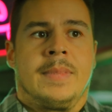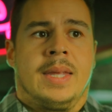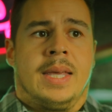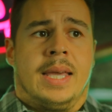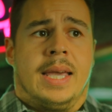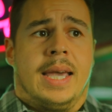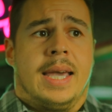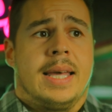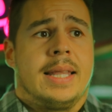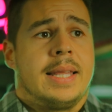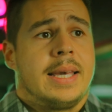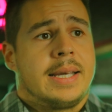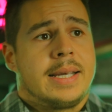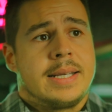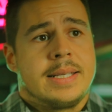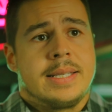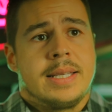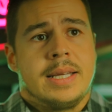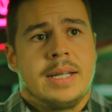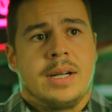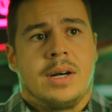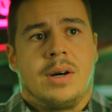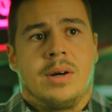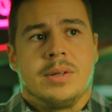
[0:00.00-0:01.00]
And like I
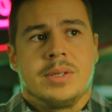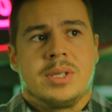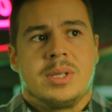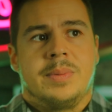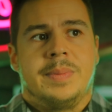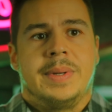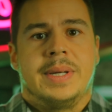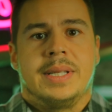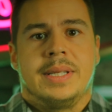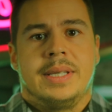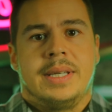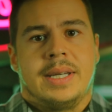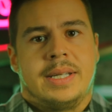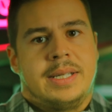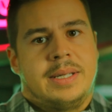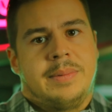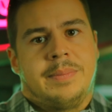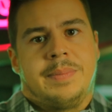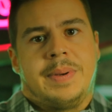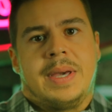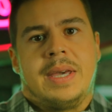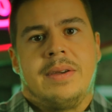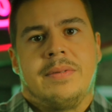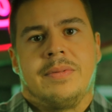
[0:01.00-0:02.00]
said, ultimately I
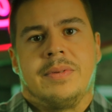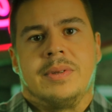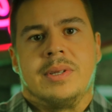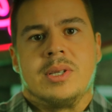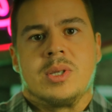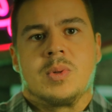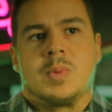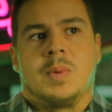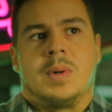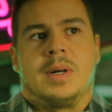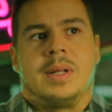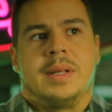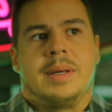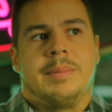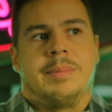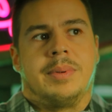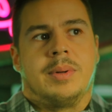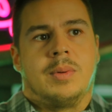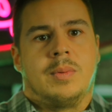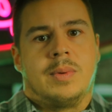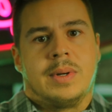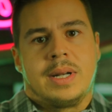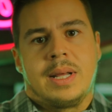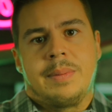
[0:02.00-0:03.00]
didn't pay for this wallet,
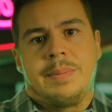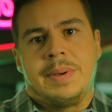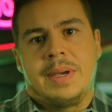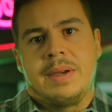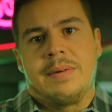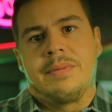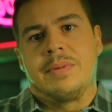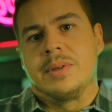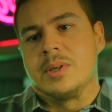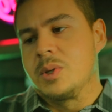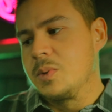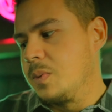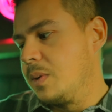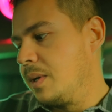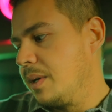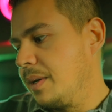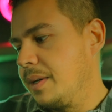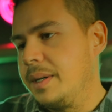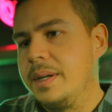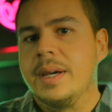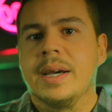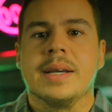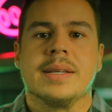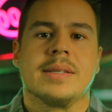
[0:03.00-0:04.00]
but would I pay for this
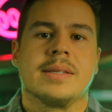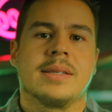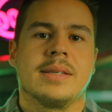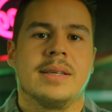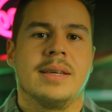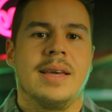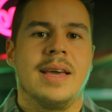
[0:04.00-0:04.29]
wallet? Yes.